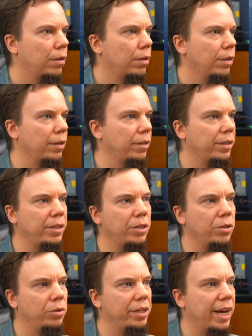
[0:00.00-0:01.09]
And
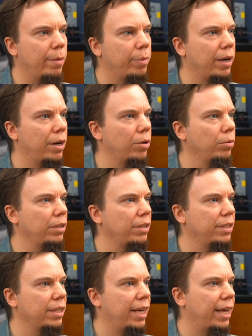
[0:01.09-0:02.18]
here the up arrow
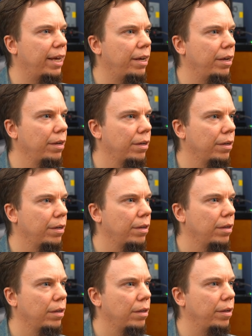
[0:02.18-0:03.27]
is A,
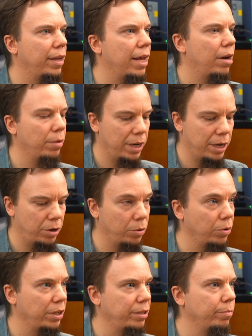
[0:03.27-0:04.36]
down arrow
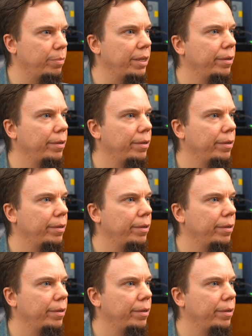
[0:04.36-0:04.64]
is B.